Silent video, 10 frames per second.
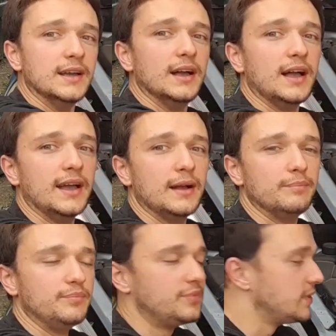
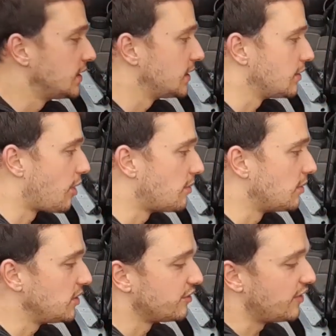The
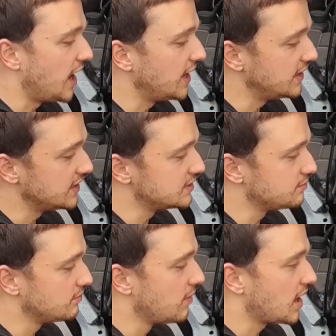problem you'll find is
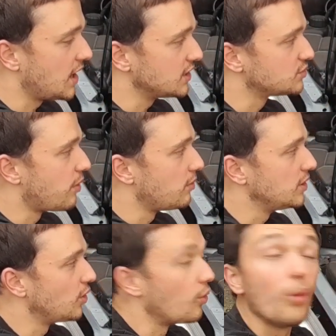mechanics probably
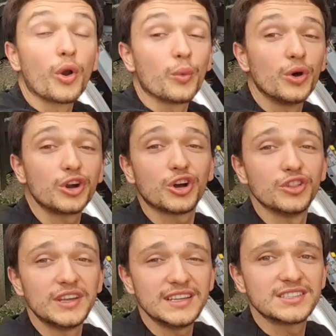don't want to work on
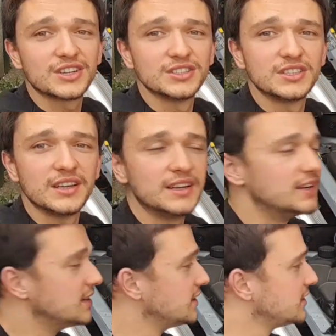these because they're
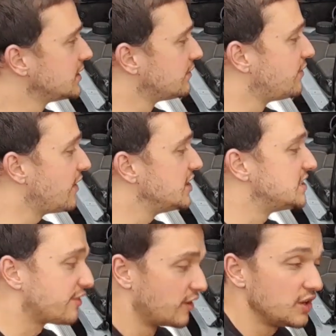very
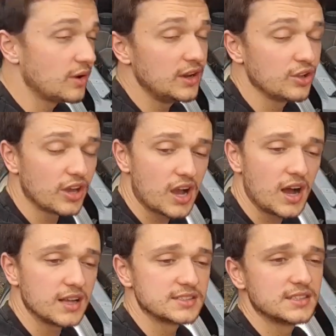different to any other
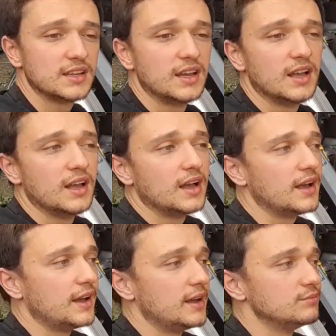cars.
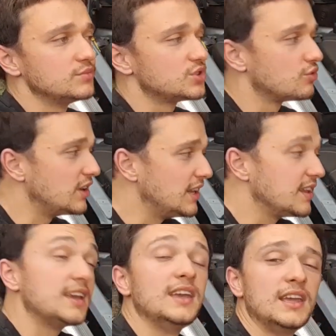So really the
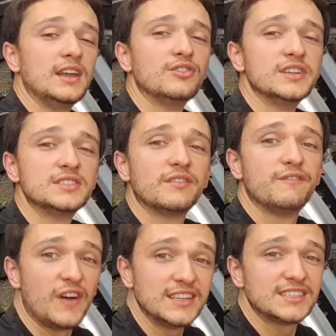key here is
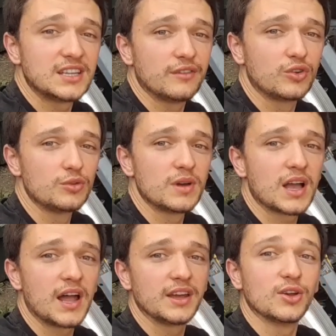find yourself a good
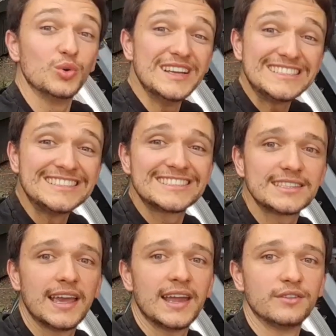mechanic who isn't
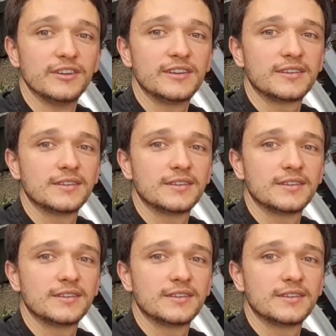scared of it